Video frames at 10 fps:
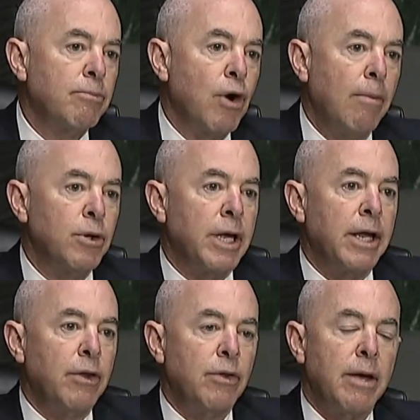
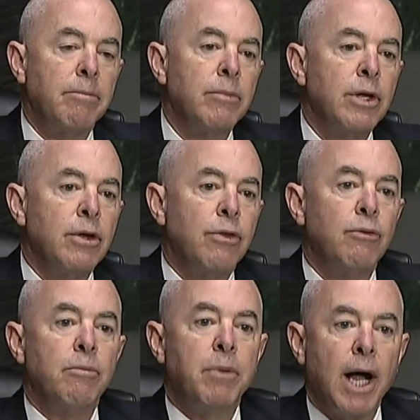promulgating them
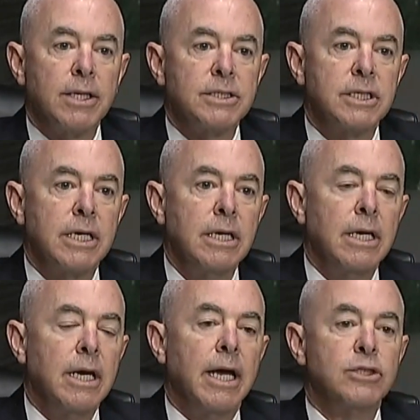through policy
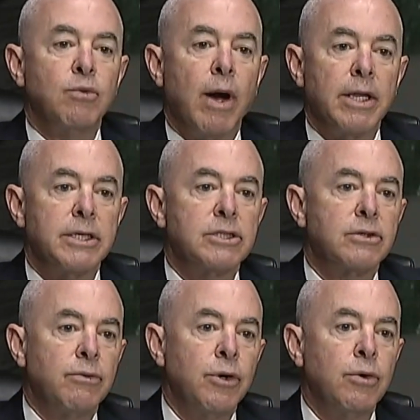as well as
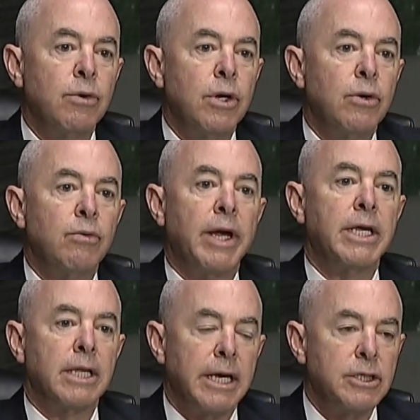through
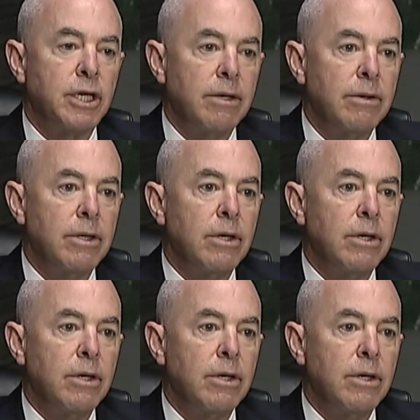regulation.